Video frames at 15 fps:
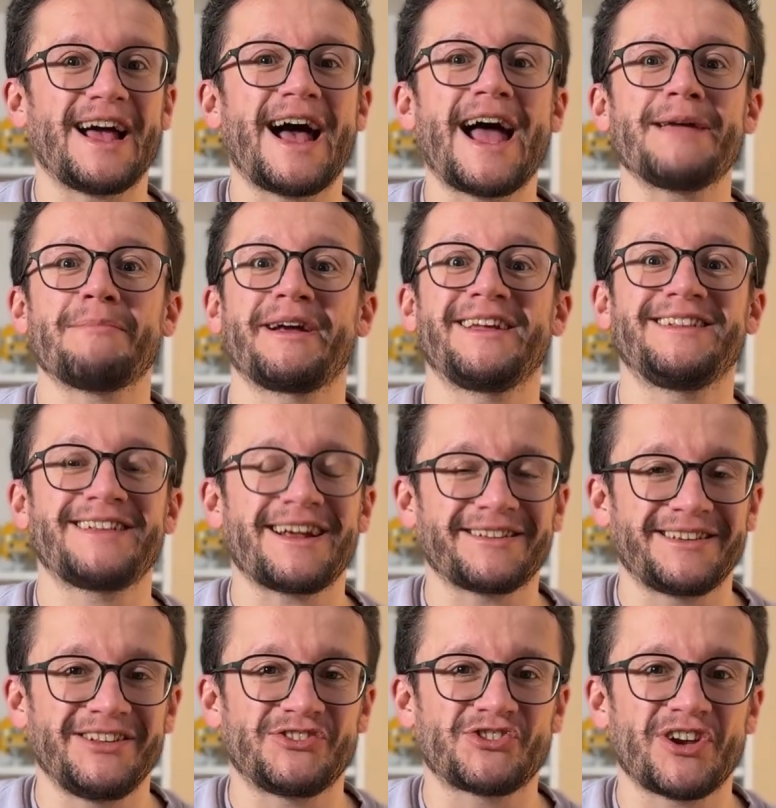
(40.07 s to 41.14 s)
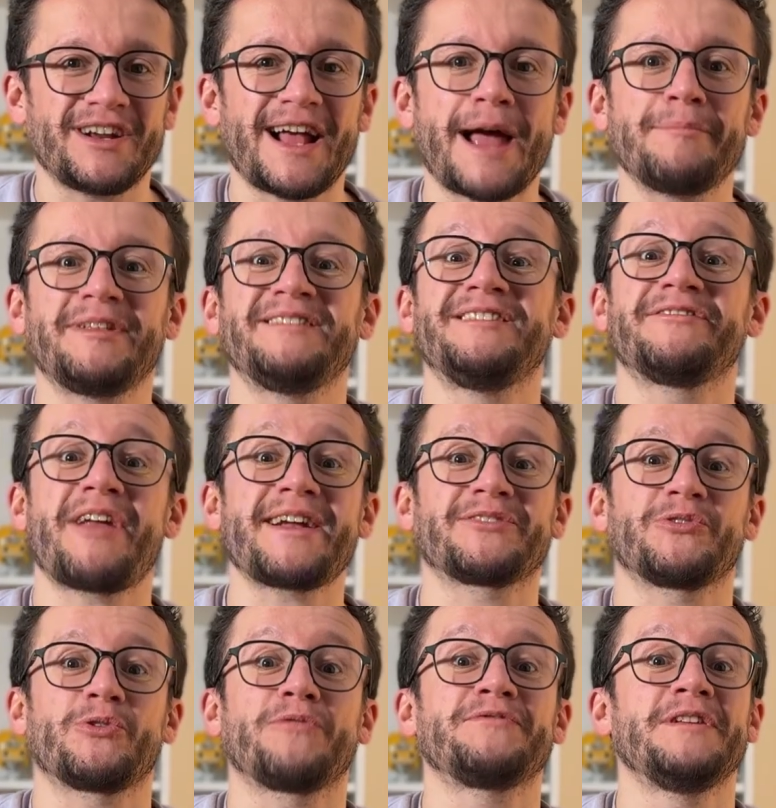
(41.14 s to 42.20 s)
I'm a guitar teacher, I'm the
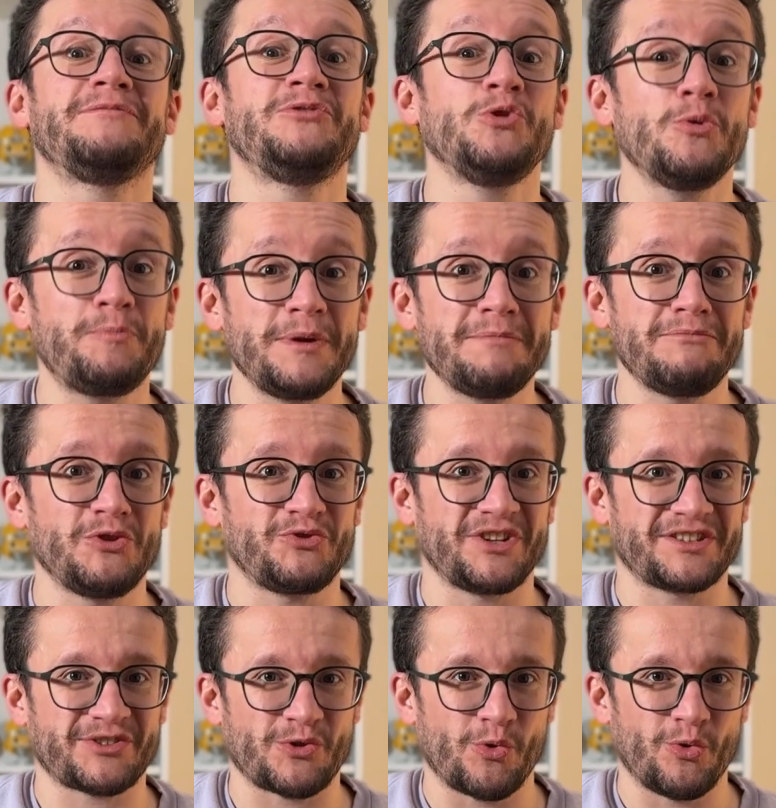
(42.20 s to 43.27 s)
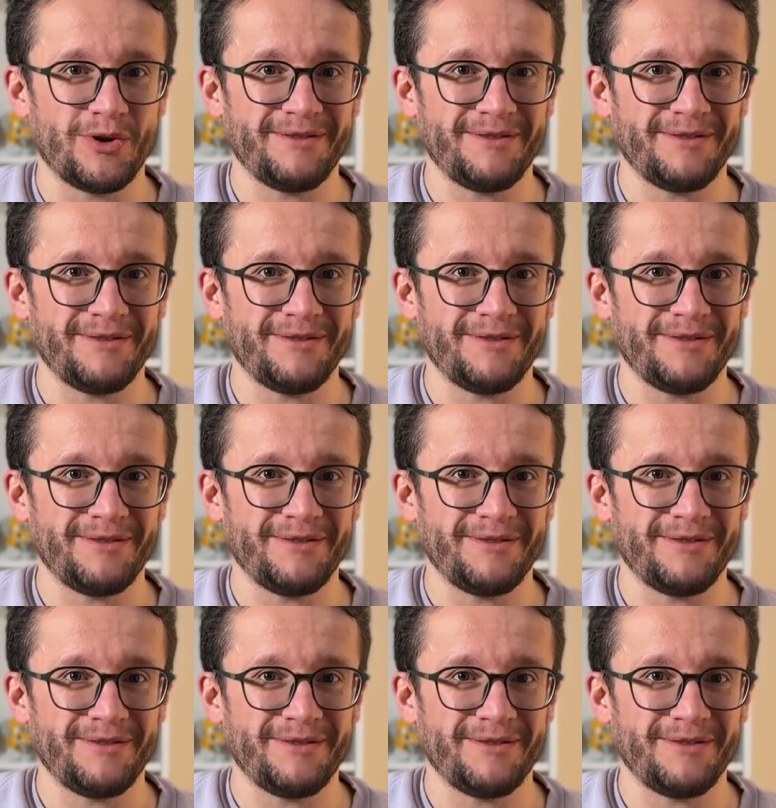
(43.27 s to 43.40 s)
director of the DUP Music School,